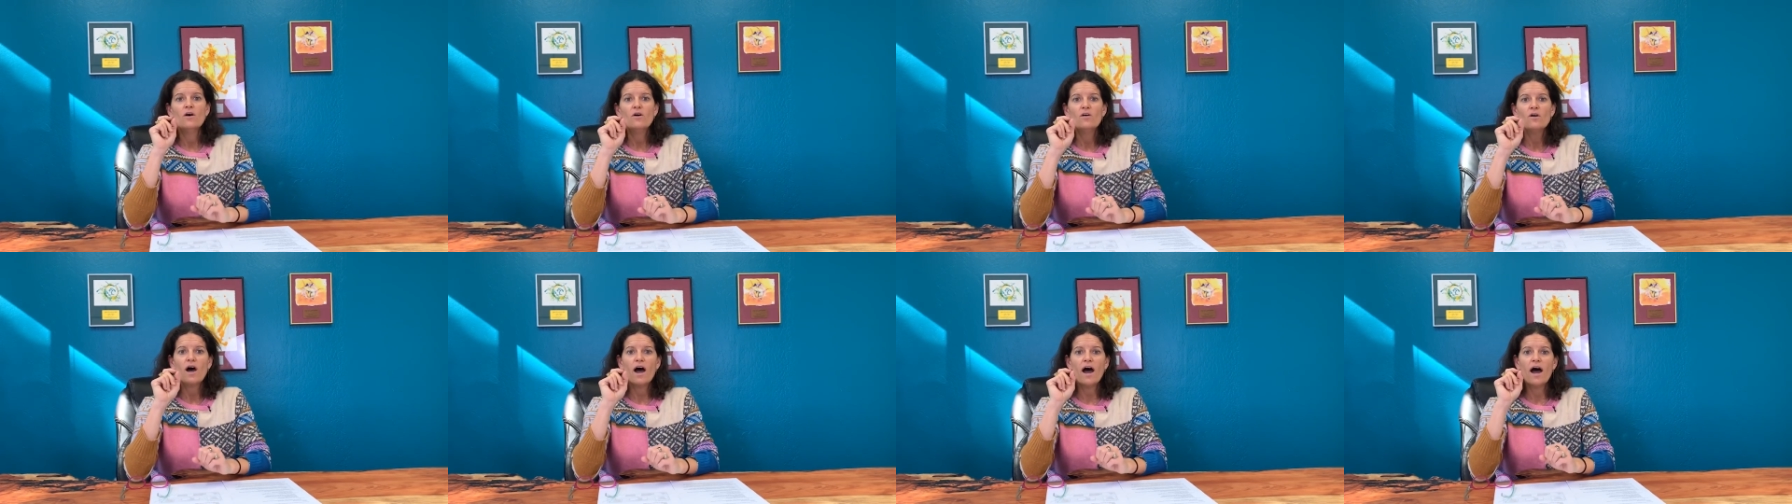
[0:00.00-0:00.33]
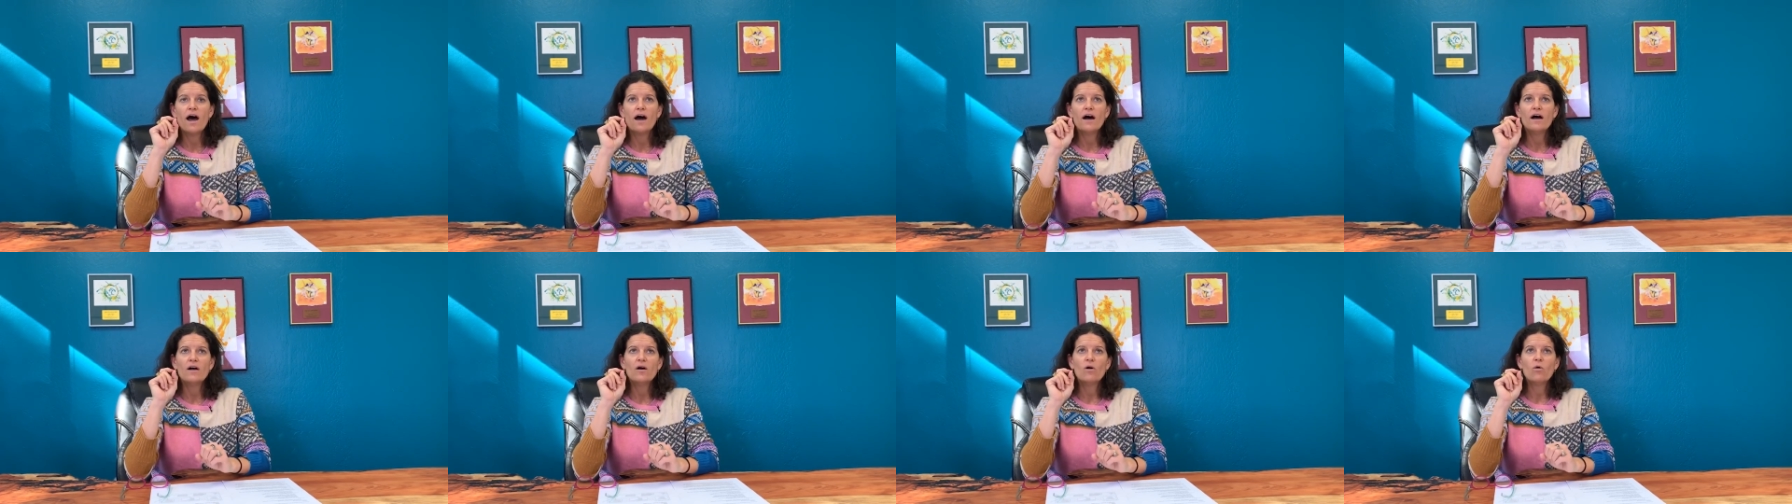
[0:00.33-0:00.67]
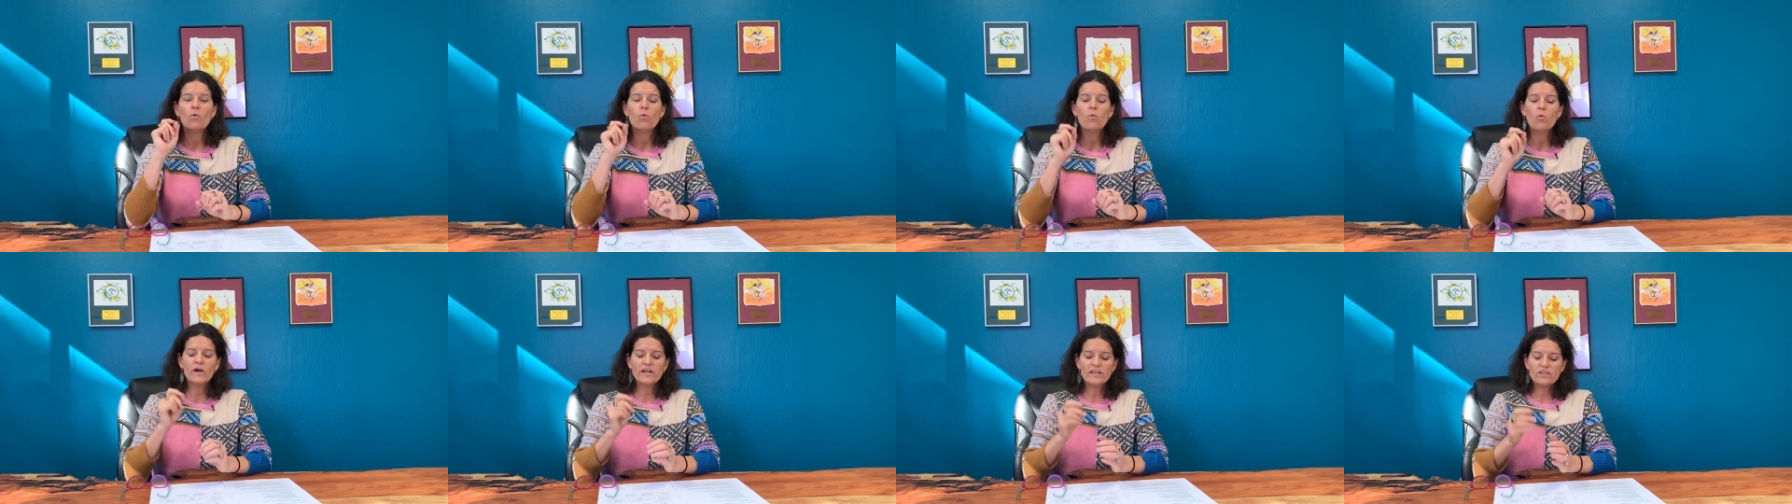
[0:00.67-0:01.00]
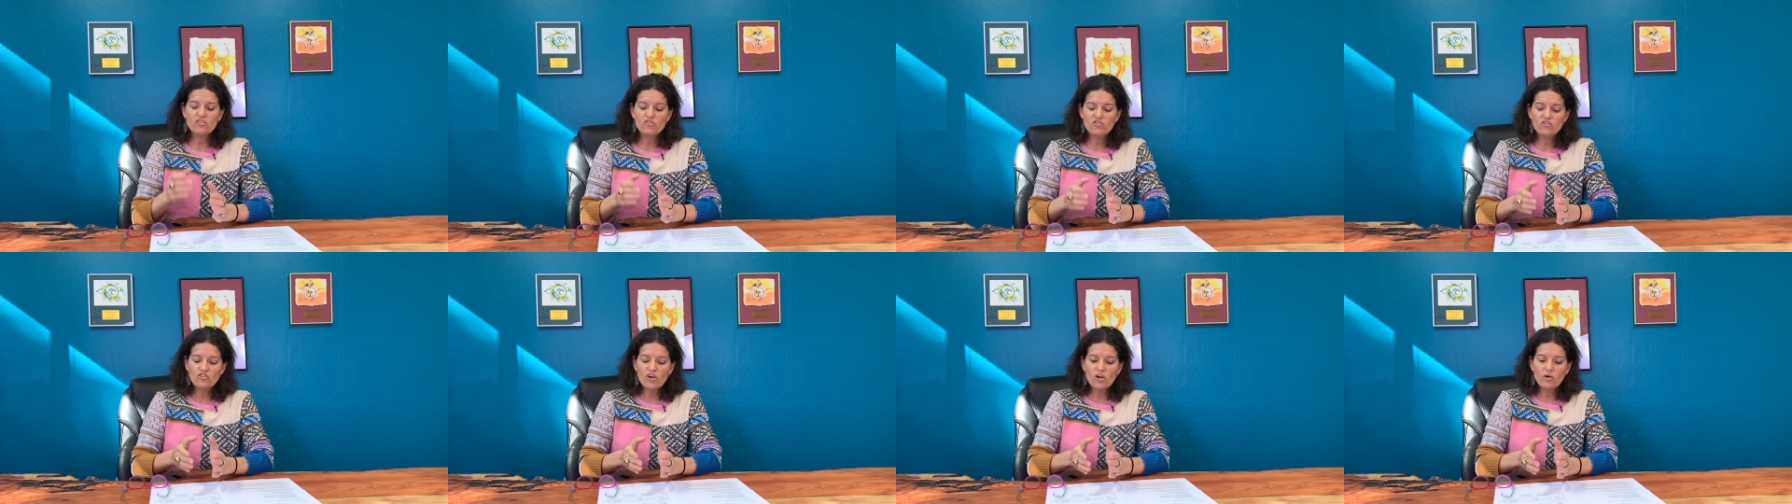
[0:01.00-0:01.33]
Uh, what
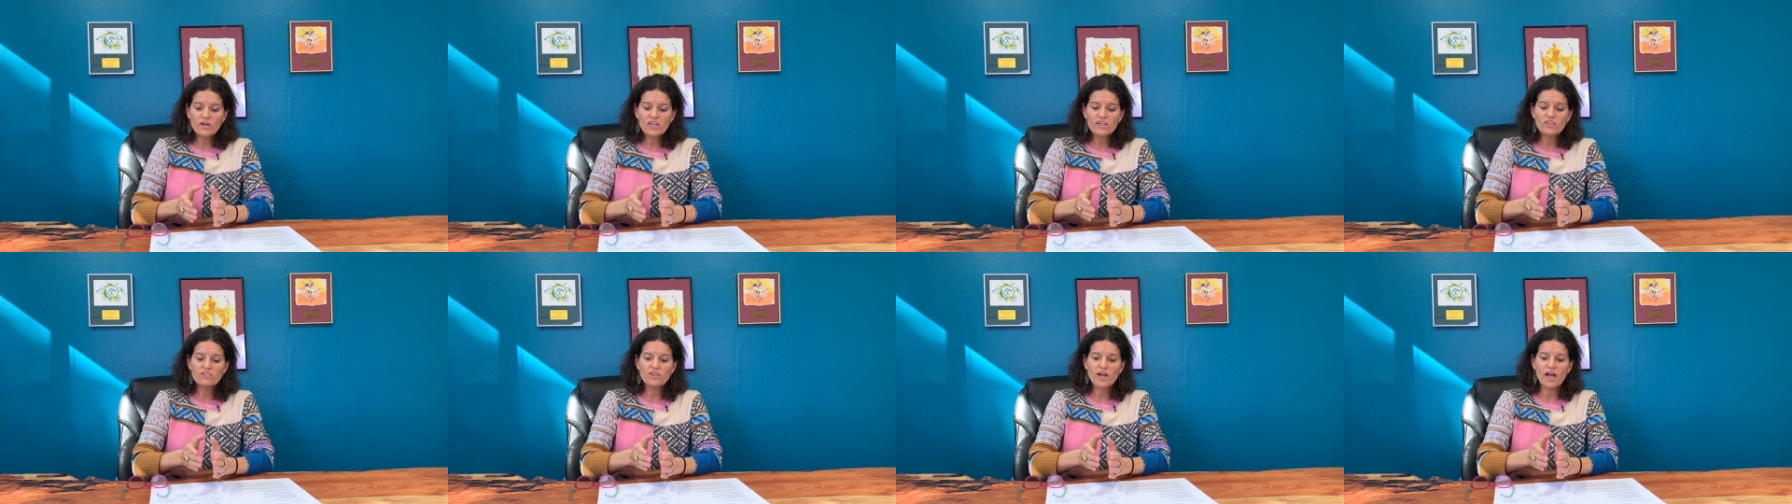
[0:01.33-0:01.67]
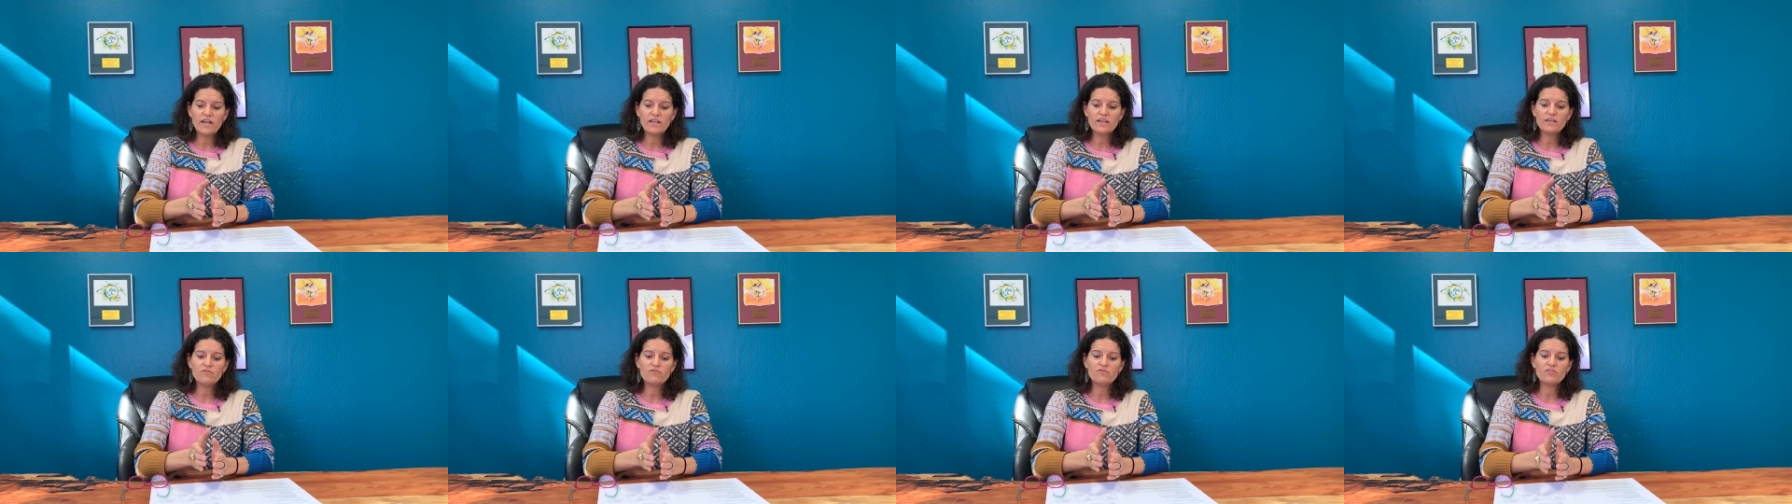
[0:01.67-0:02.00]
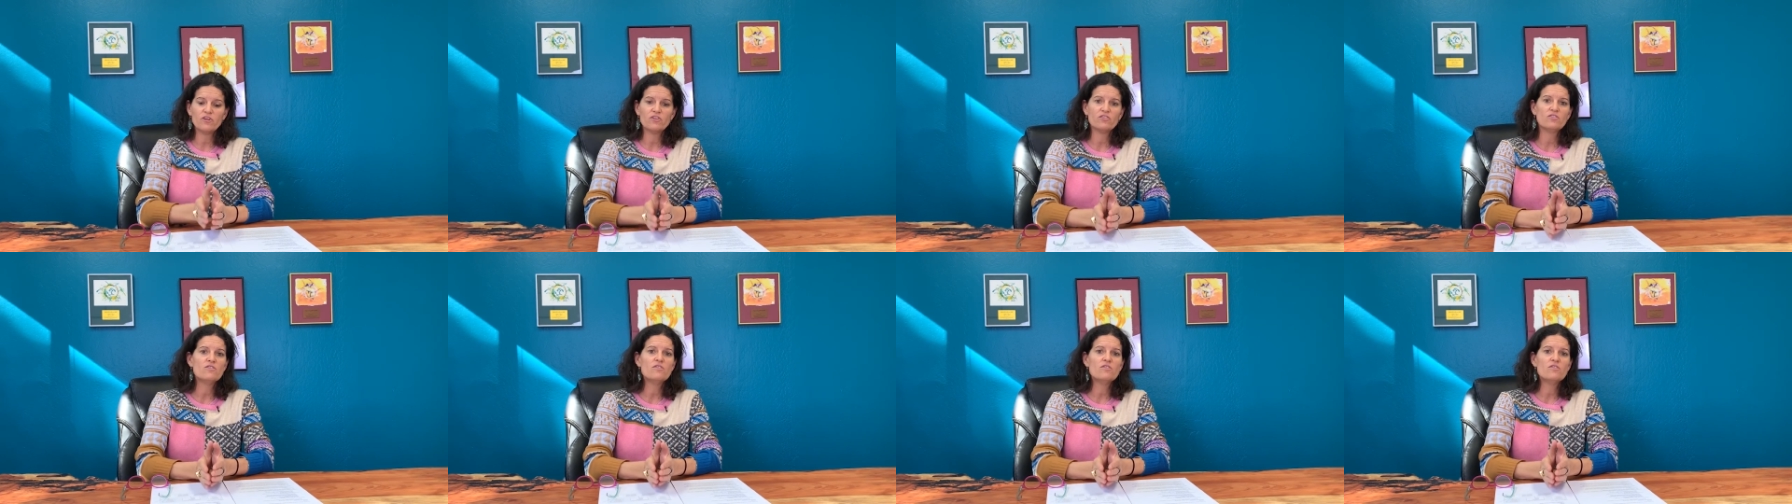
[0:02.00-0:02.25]
is so exciting for